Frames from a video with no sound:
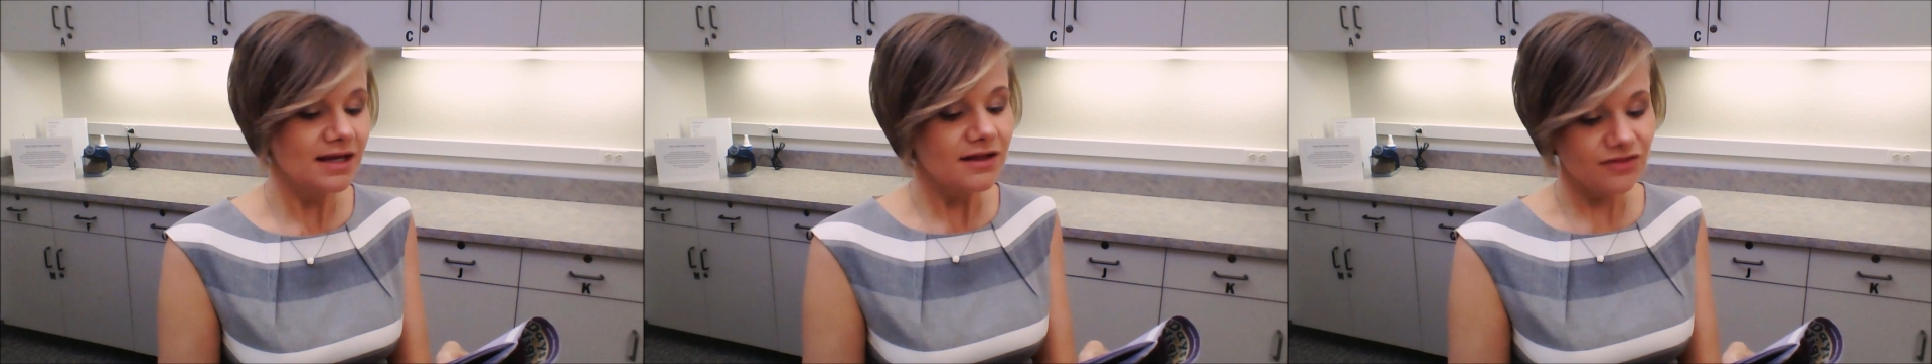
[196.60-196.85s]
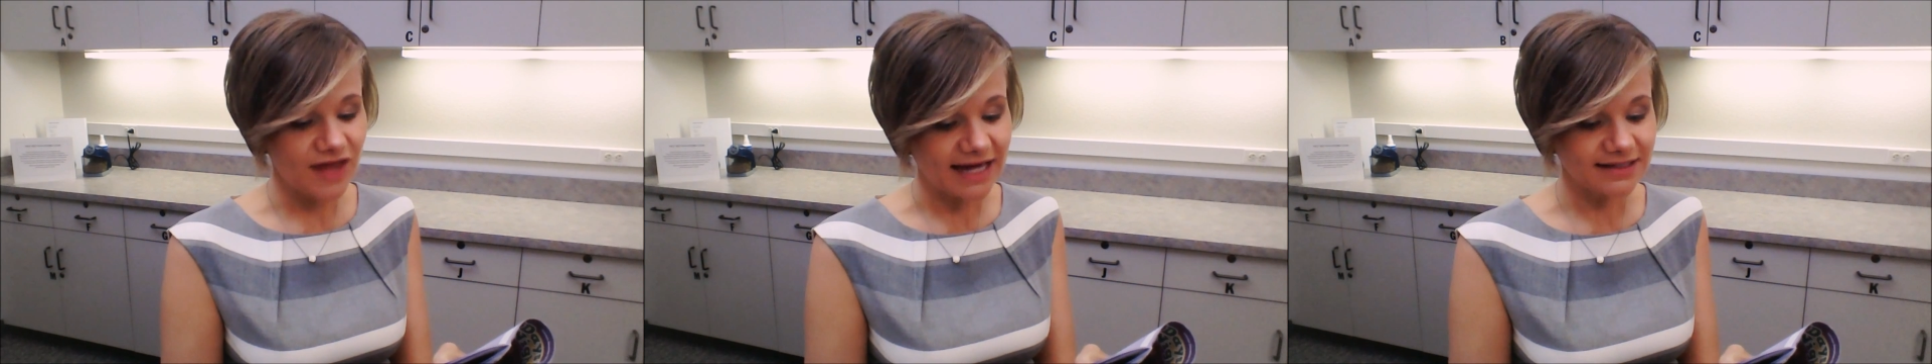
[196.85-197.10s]

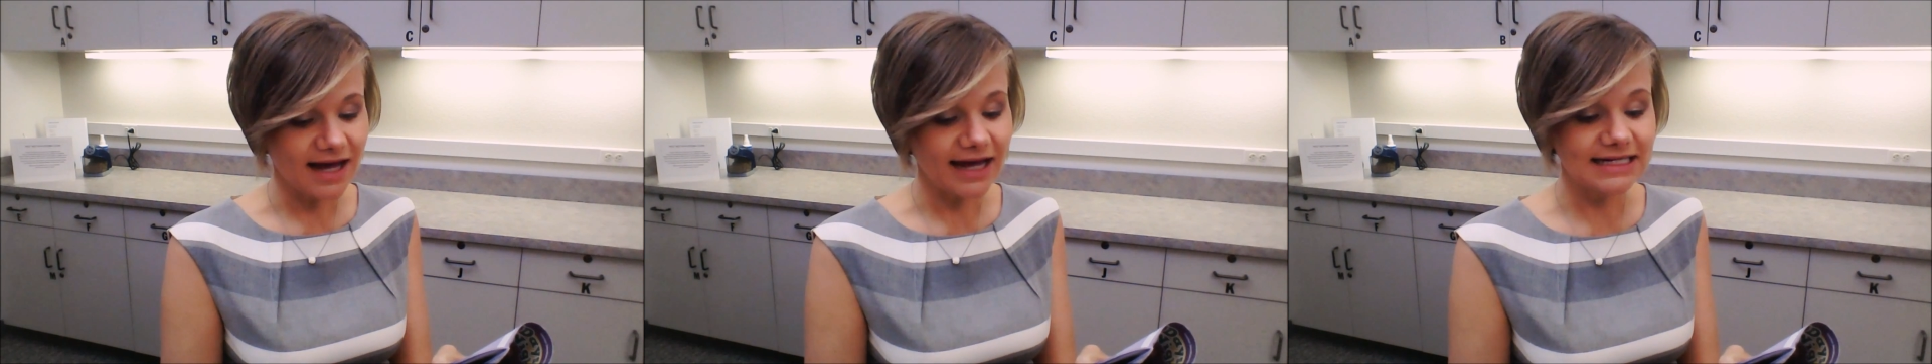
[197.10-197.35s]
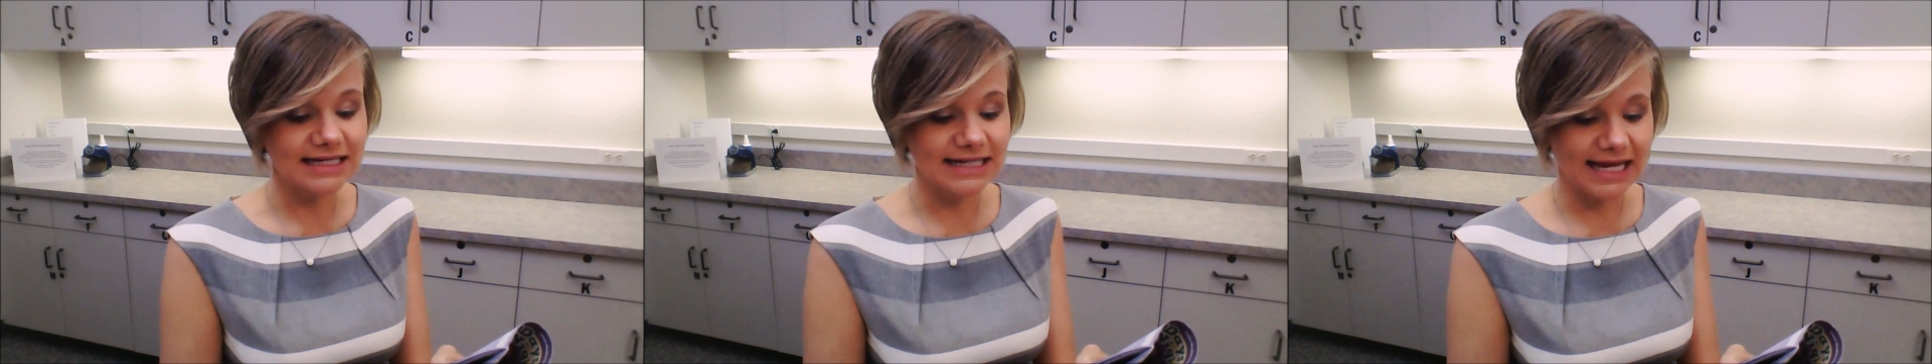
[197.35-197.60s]
that
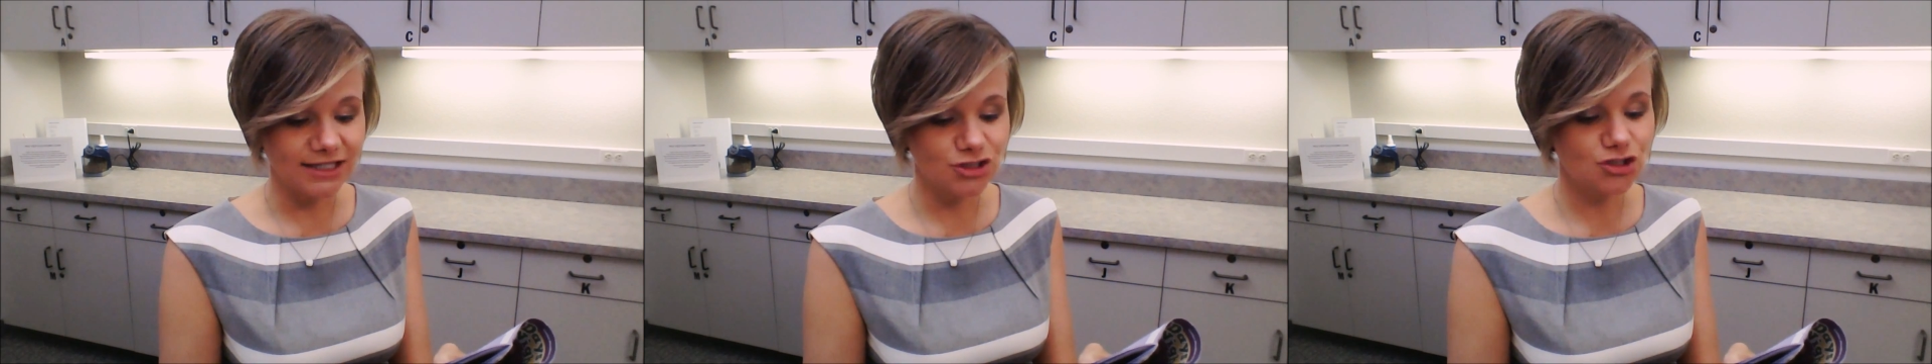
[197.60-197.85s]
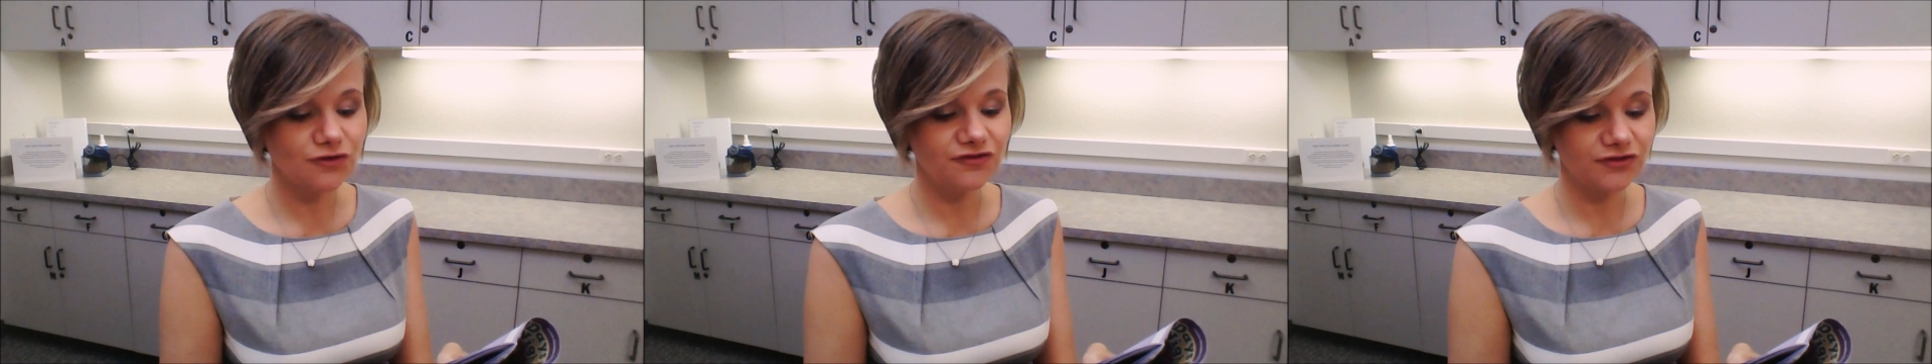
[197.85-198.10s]
night, an
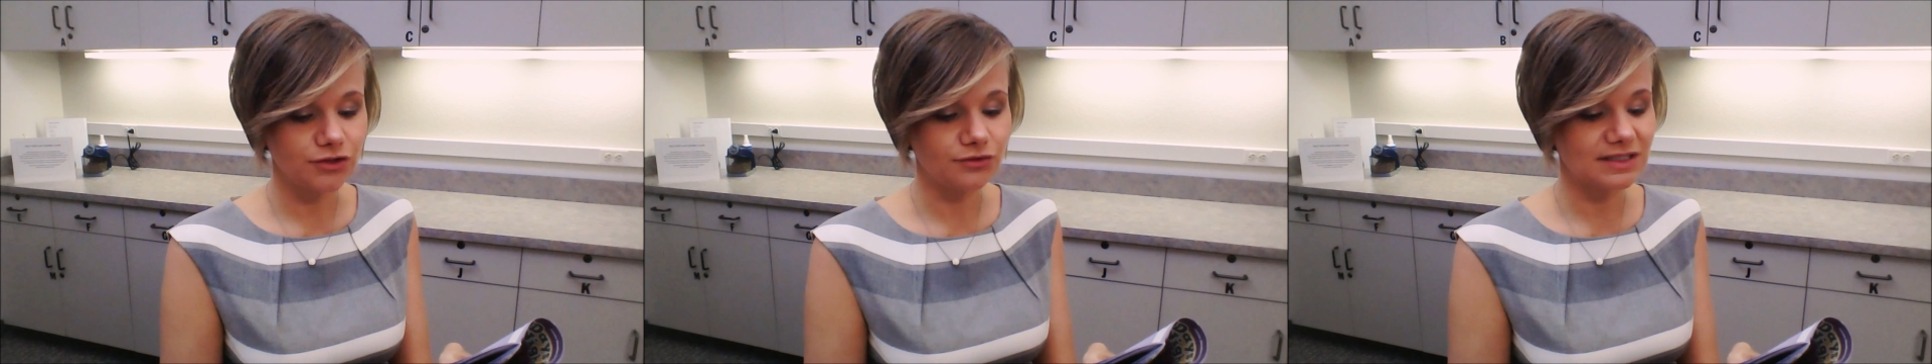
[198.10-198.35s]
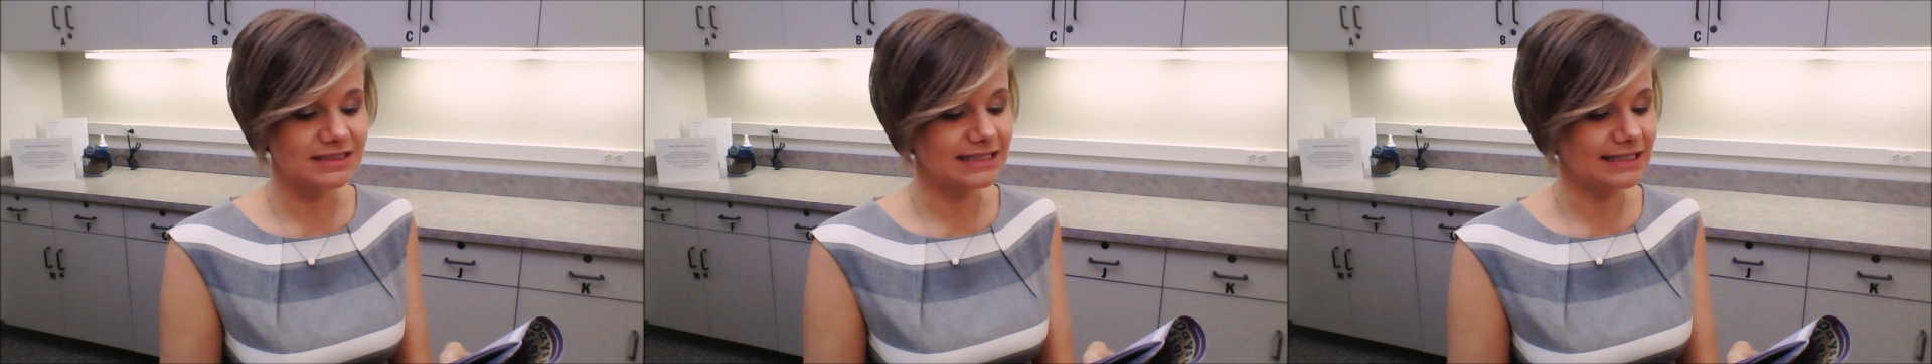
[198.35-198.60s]
angel flew into